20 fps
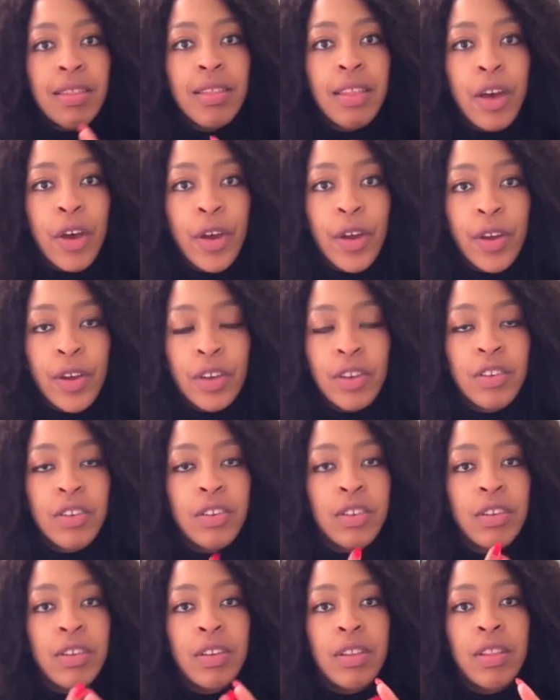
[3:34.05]
the
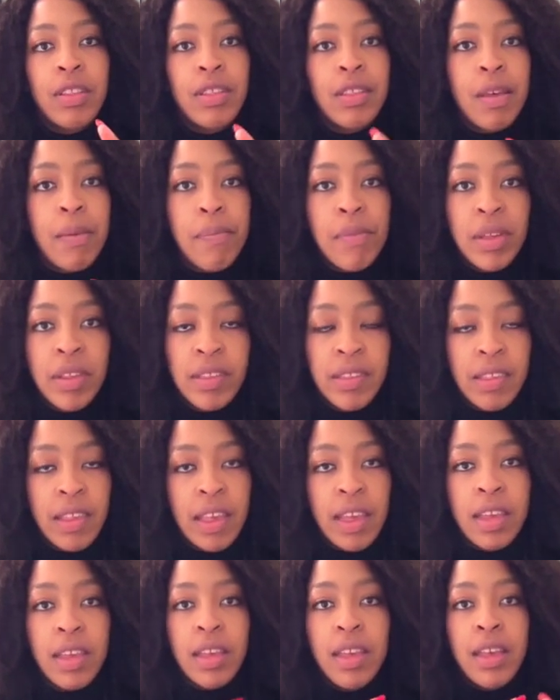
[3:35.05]
hurt, the
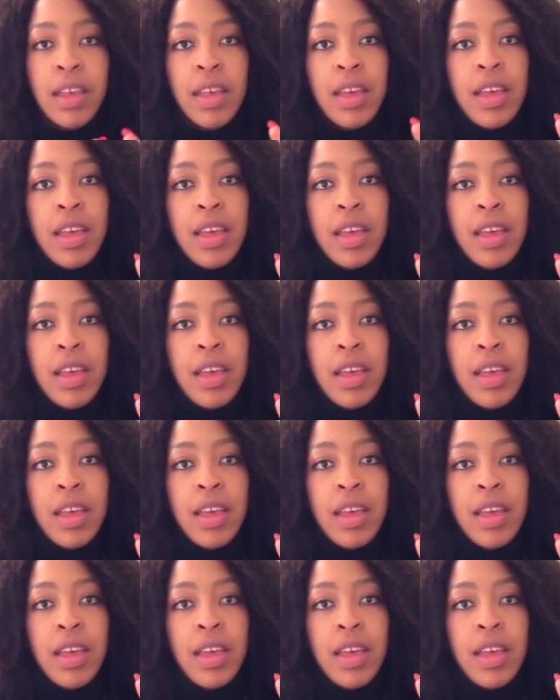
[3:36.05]
missing,